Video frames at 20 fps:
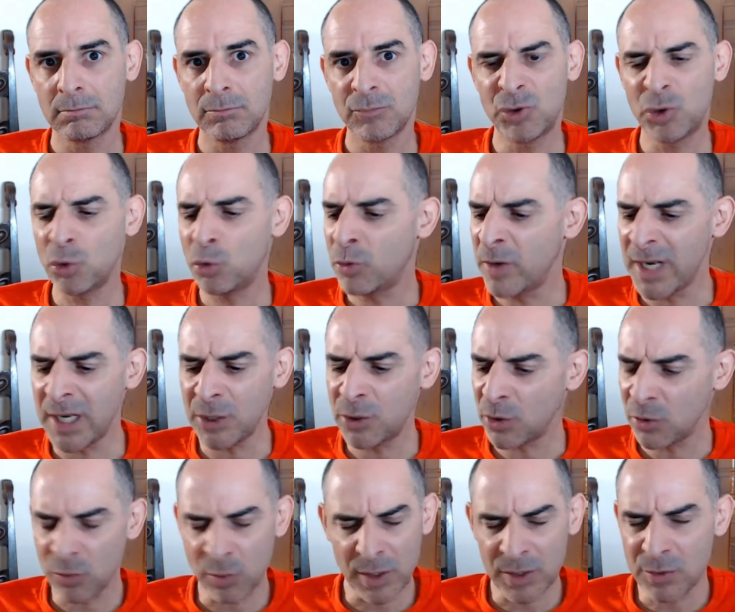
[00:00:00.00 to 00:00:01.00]
You really
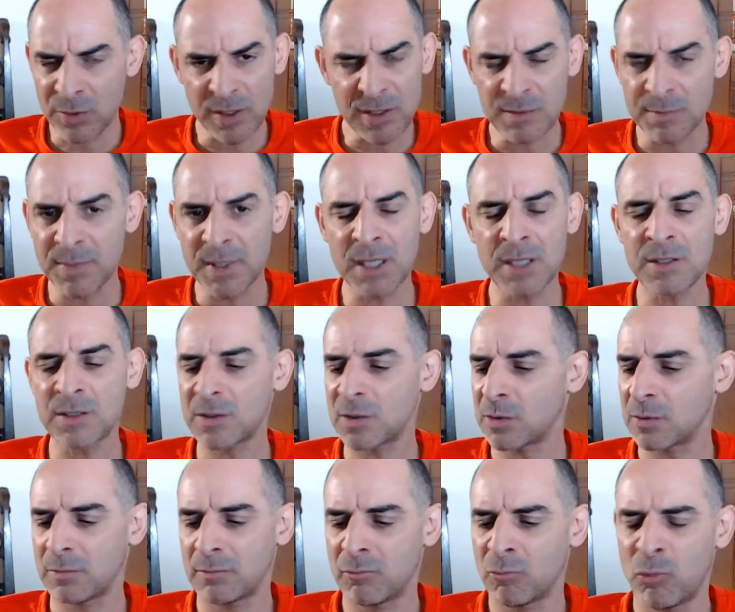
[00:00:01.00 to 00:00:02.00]
don't want to experience
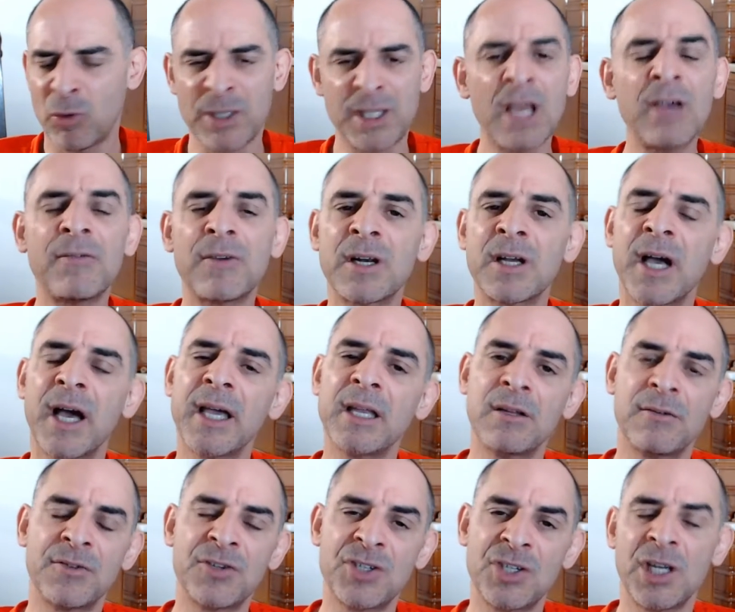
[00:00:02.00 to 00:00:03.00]
whatever kind
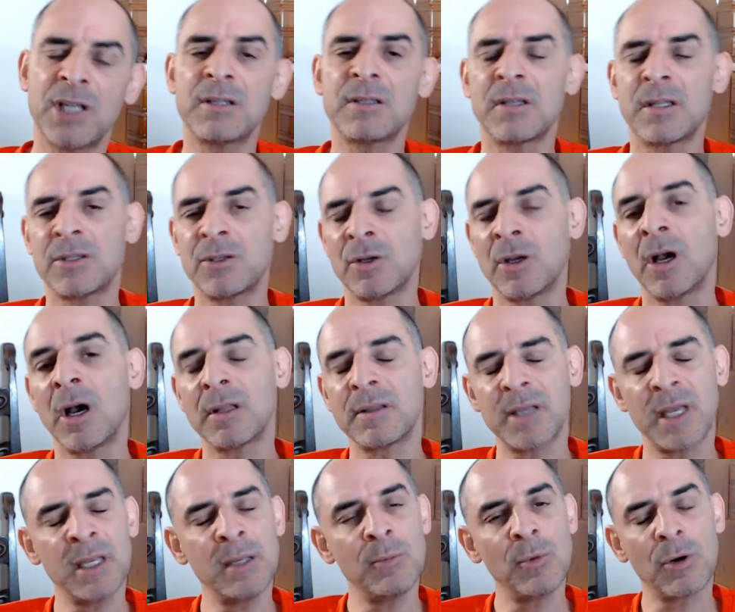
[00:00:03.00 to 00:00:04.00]
of shit that you got
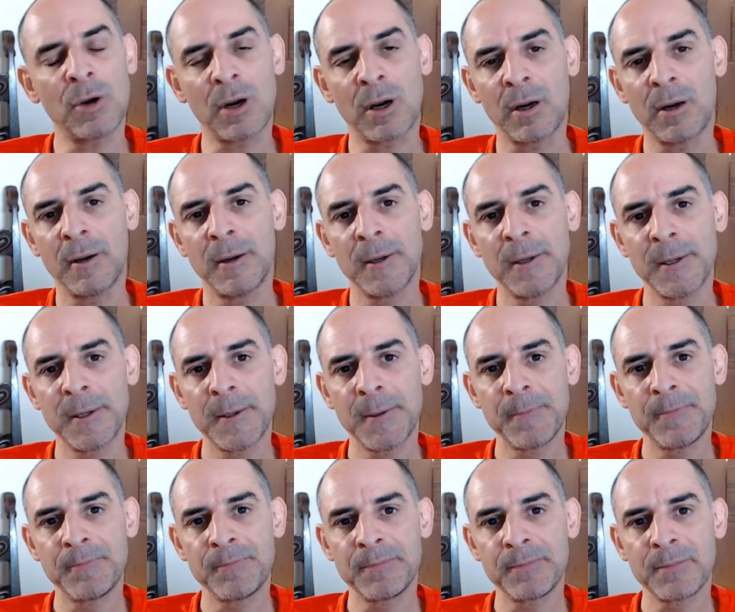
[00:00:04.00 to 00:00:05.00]
anymore.
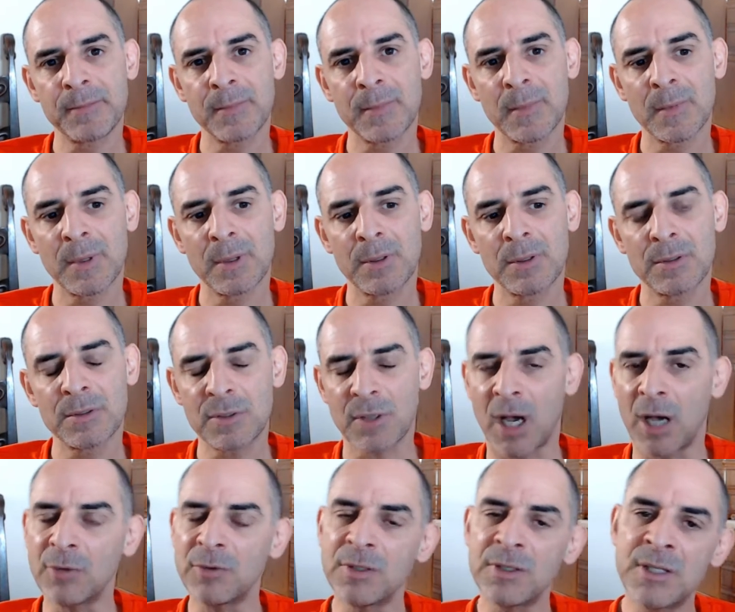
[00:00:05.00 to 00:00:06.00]
So
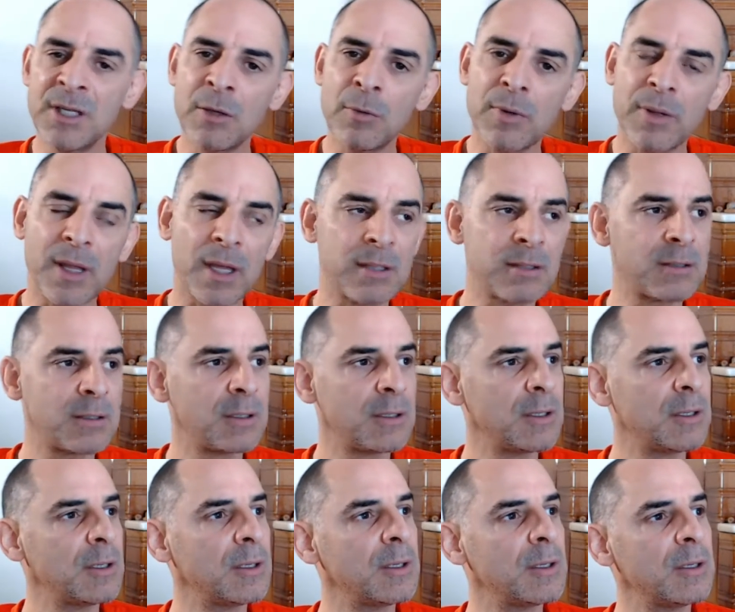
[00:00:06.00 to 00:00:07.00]
how to deal with it?
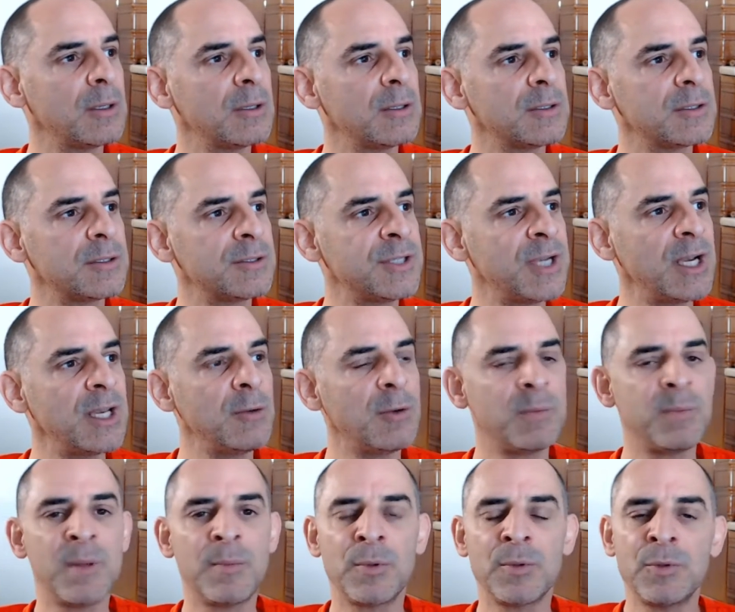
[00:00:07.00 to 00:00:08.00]
So generally what
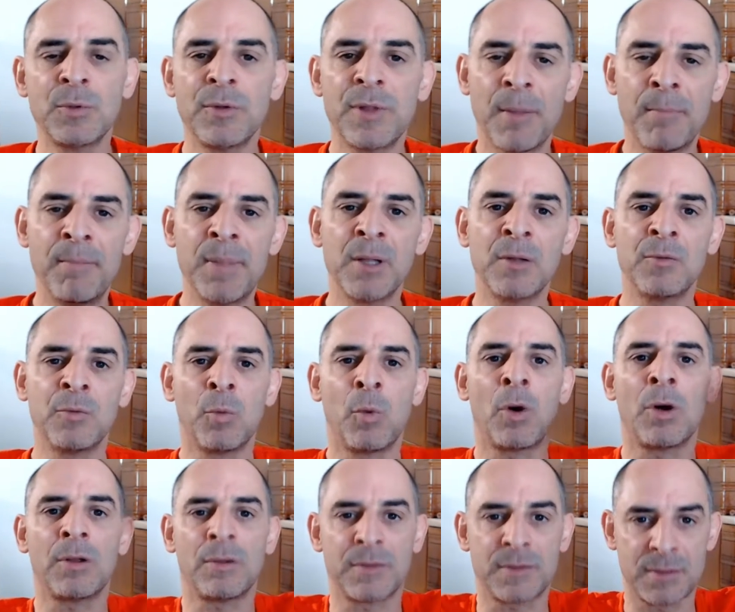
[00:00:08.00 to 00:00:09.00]
people do, they build
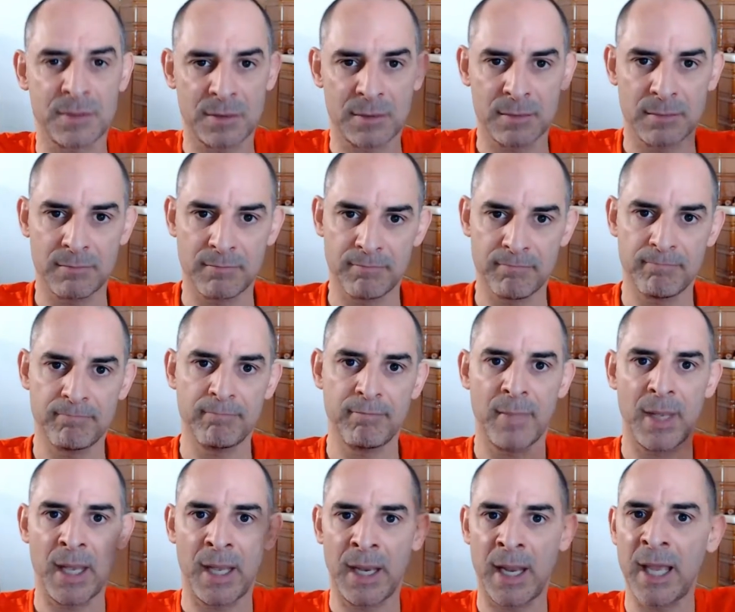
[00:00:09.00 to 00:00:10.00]
walls.
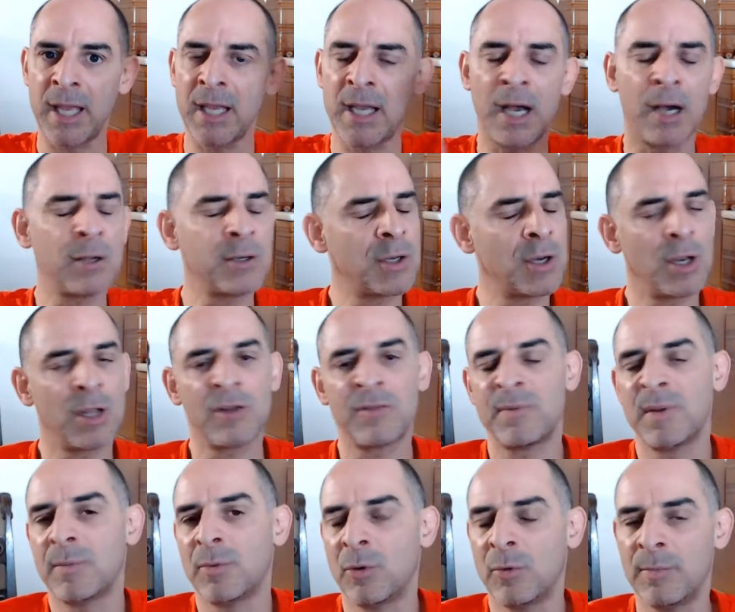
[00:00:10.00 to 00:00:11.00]
And I encounter a lot of
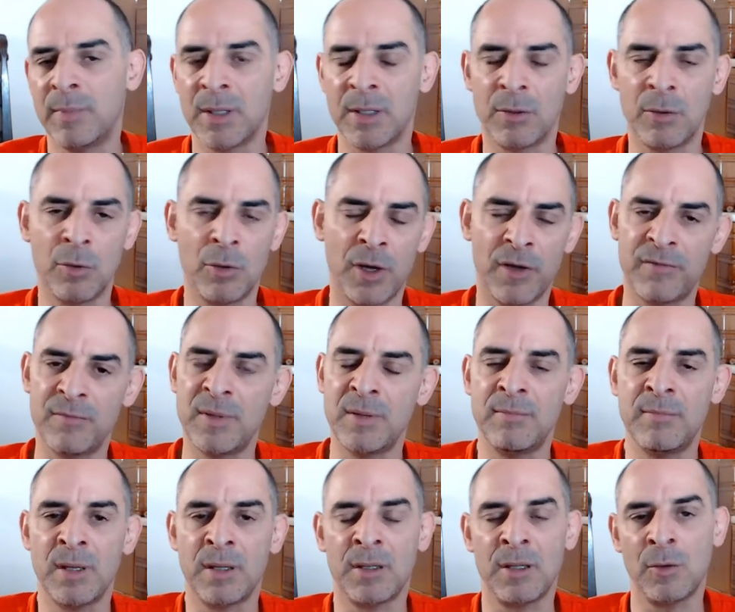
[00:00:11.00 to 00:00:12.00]
people who have been
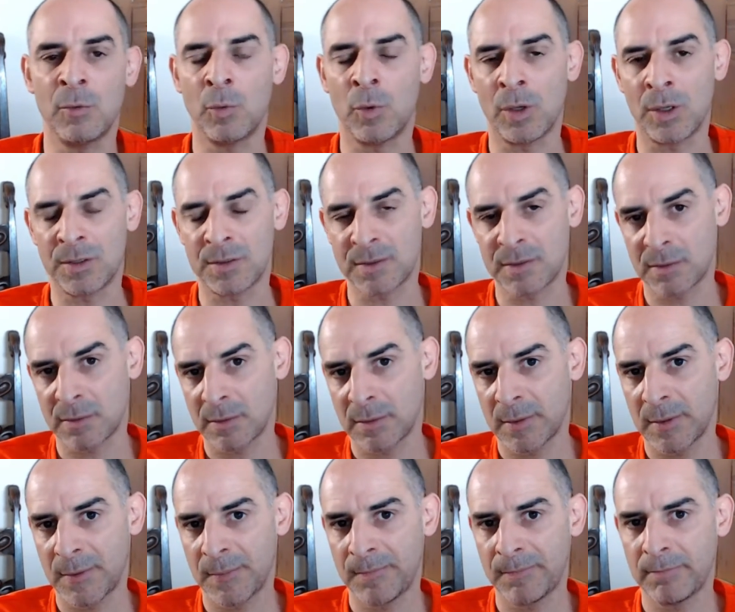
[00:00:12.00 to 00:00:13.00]
building walls.
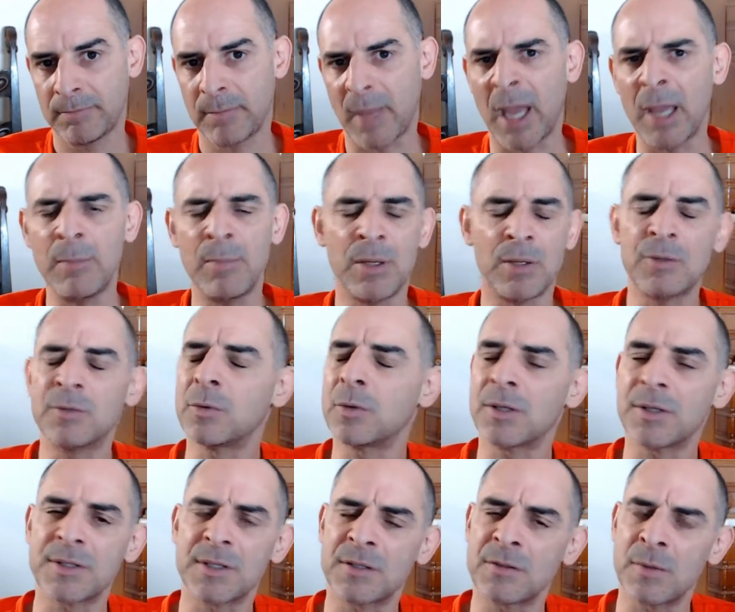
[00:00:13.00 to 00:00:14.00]
I build
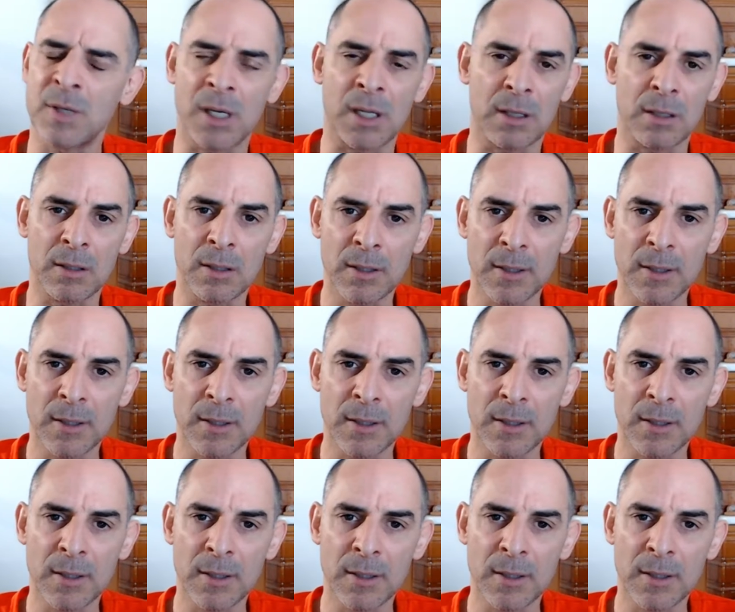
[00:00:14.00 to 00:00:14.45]
walls as well.